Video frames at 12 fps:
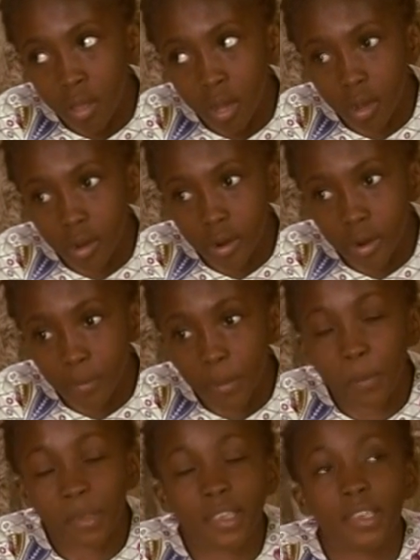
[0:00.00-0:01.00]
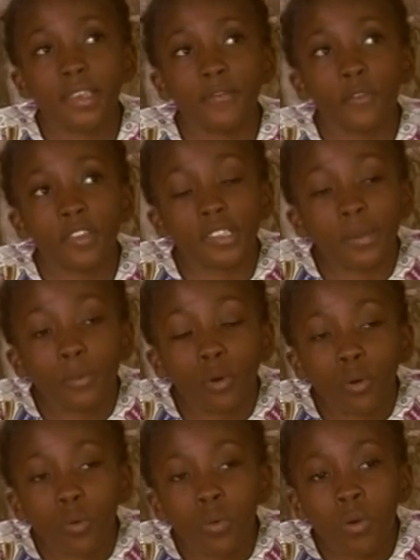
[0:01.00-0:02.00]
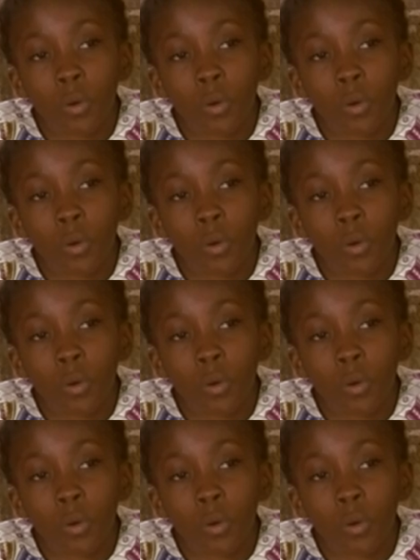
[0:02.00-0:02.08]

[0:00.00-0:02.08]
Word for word: uh, maybe for example,